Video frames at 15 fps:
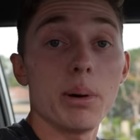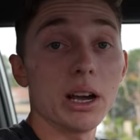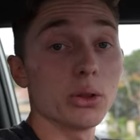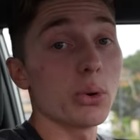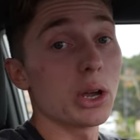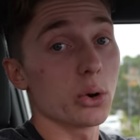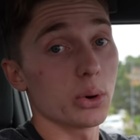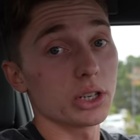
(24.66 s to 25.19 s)
By the
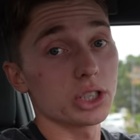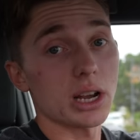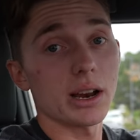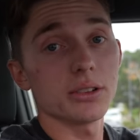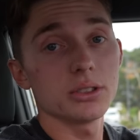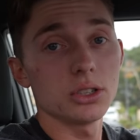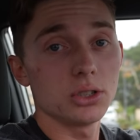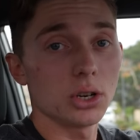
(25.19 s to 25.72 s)
way, quick shout
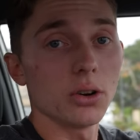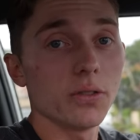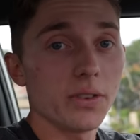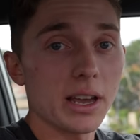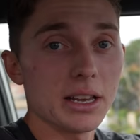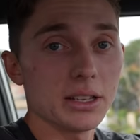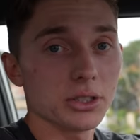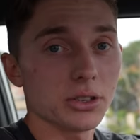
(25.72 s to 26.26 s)
out to Joe
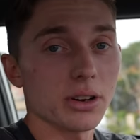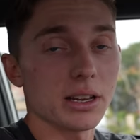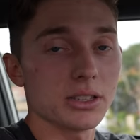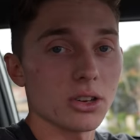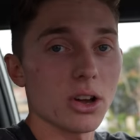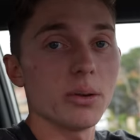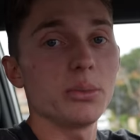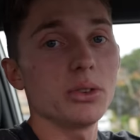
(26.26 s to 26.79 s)
Fazer. I
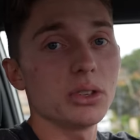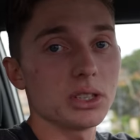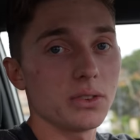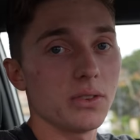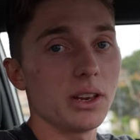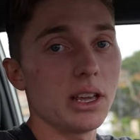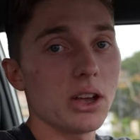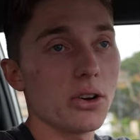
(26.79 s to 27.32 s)
saw him do this
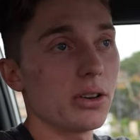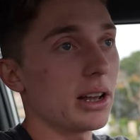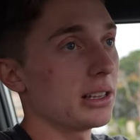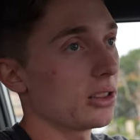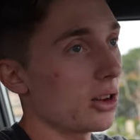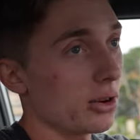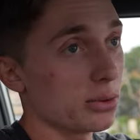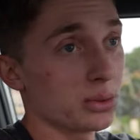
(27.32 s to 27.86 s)
video and I
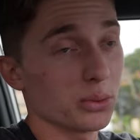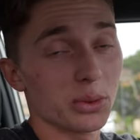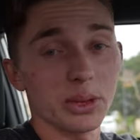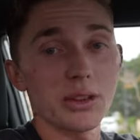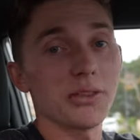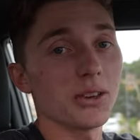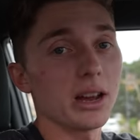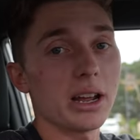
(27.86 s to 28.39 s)
thought it was a
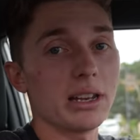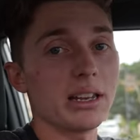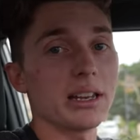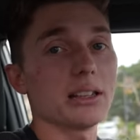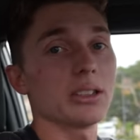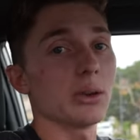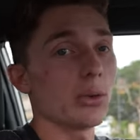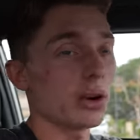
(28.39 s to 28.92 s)
really fun idea,
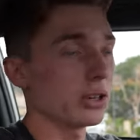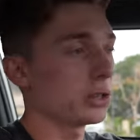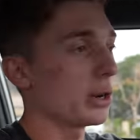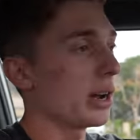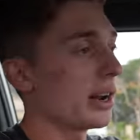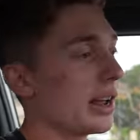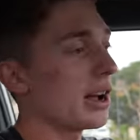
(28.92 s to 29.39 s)
so I wanna try it